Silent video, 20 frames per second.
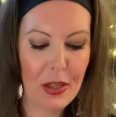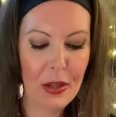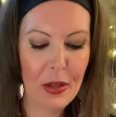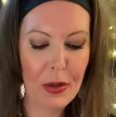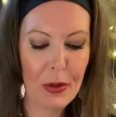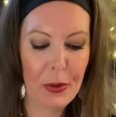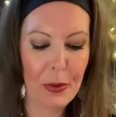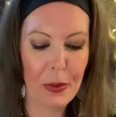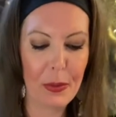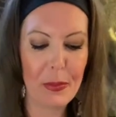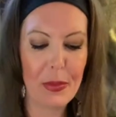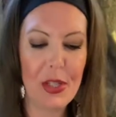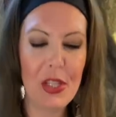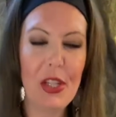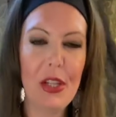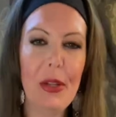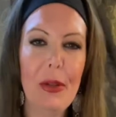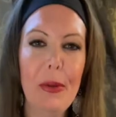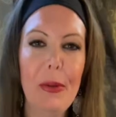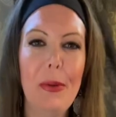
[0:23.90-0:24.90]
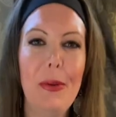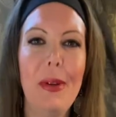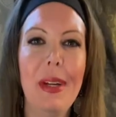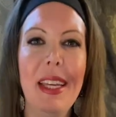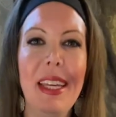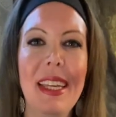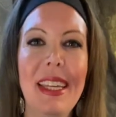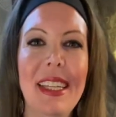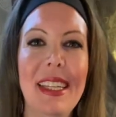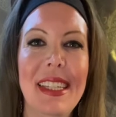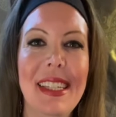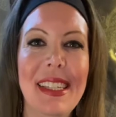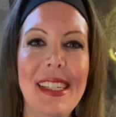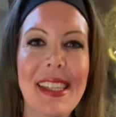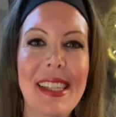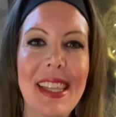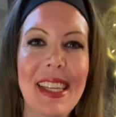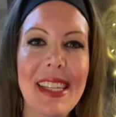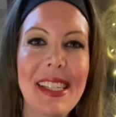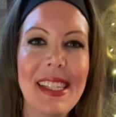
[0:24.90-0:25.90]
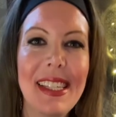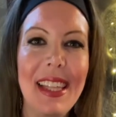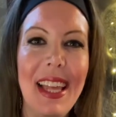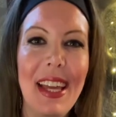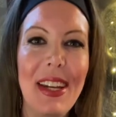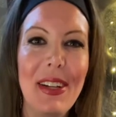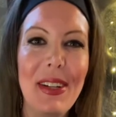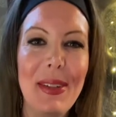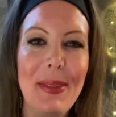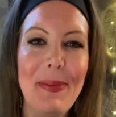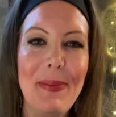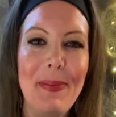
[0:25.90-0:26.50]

Group two is this letter